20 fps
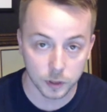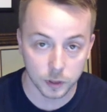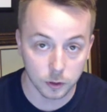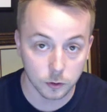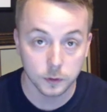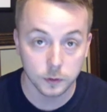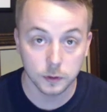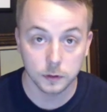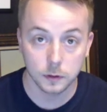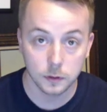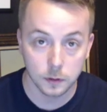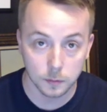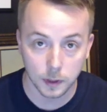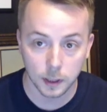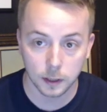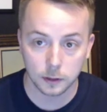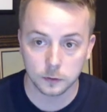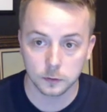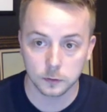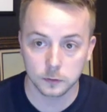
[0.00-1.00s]
build the
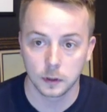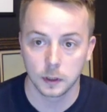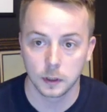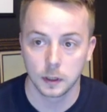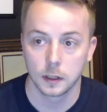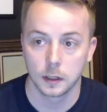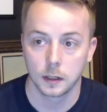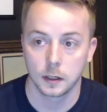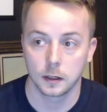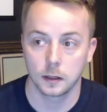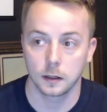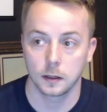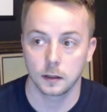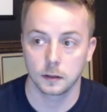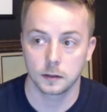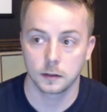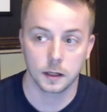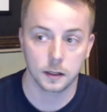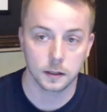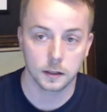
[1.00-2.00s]
models,
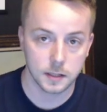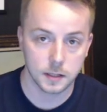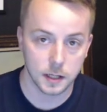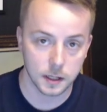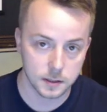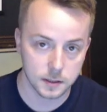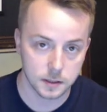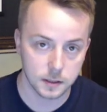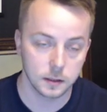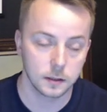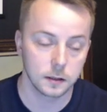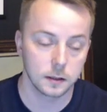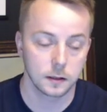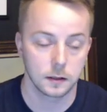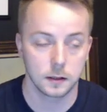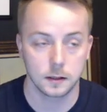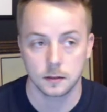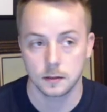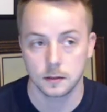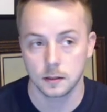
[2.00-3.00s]
to kind of test it.
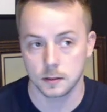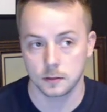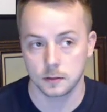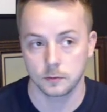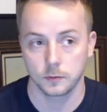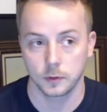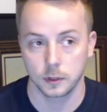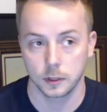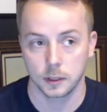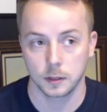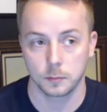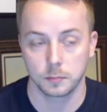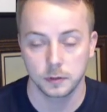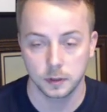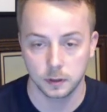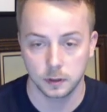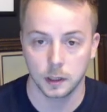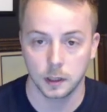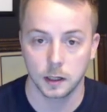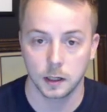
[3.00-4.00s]
It doesn't really
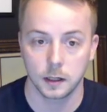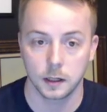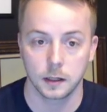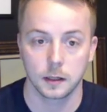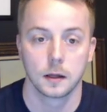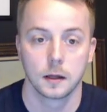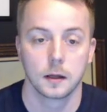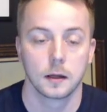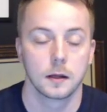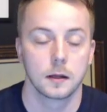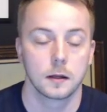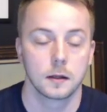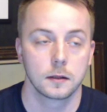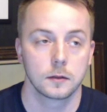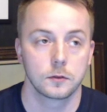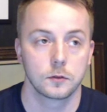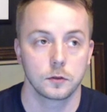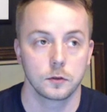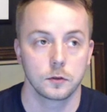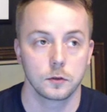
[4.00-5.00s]
apply
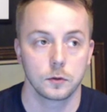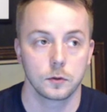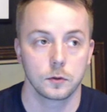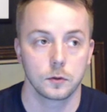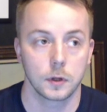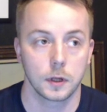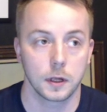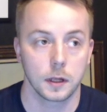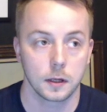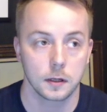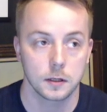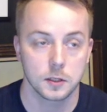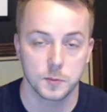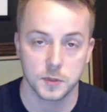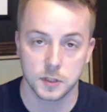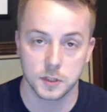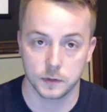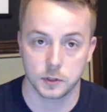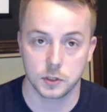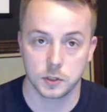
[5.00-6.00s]
to a
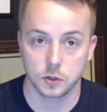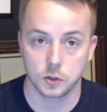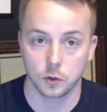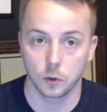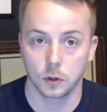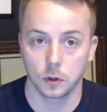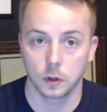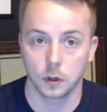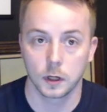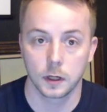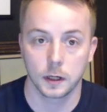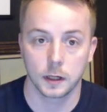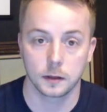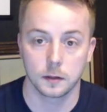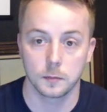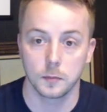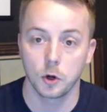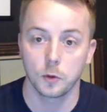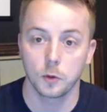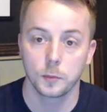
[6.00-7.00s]
specific store at
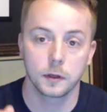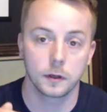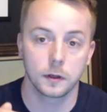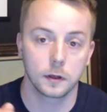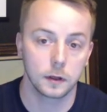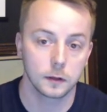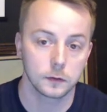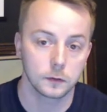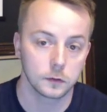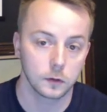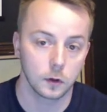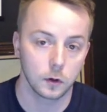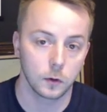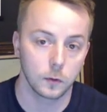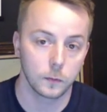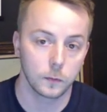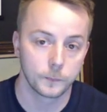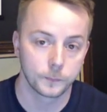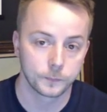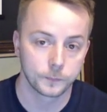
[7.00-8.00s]
the moment. And
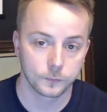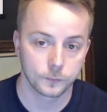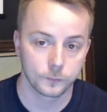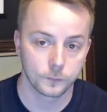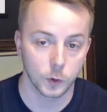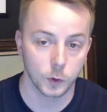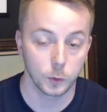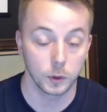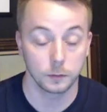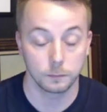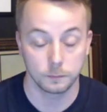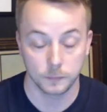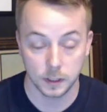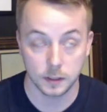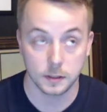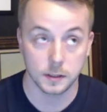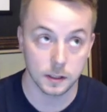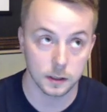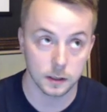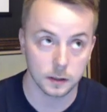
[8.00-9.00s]
so, well,
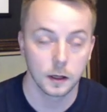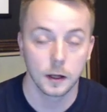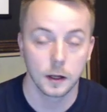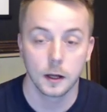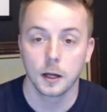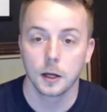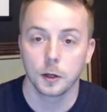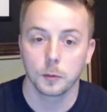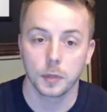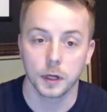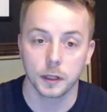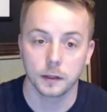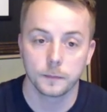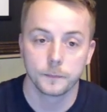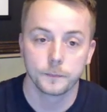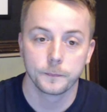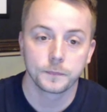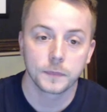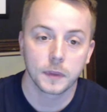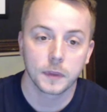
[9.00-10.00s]
it did. But
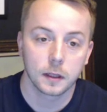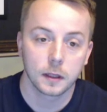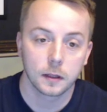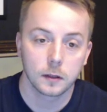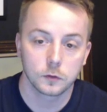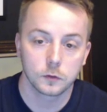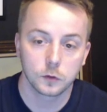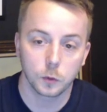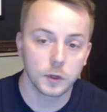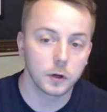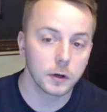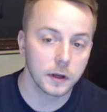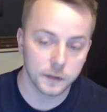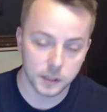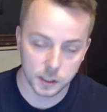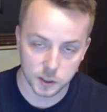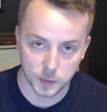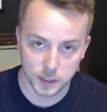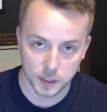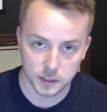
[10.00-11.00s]
so we don't have
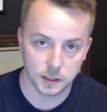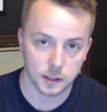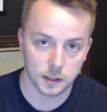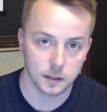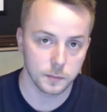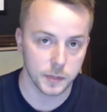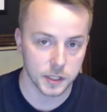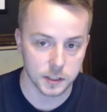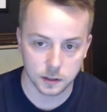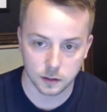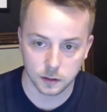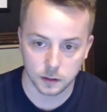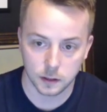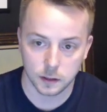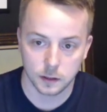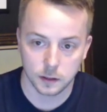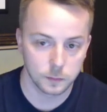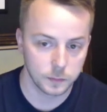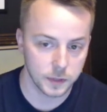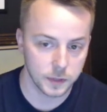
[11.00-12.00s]
any expense data
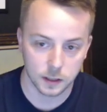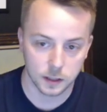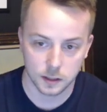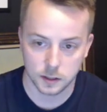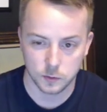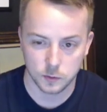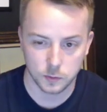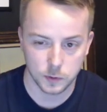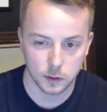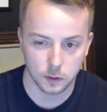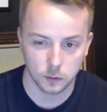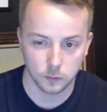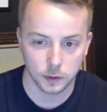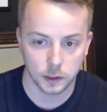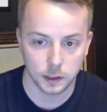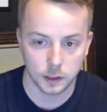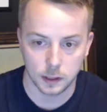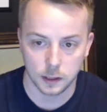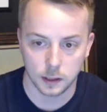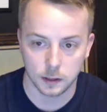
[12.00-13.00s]
basically because we don't
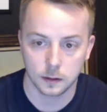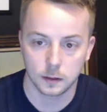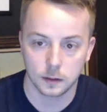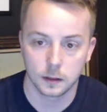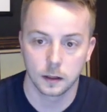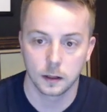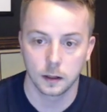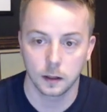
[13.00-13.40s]
really need it.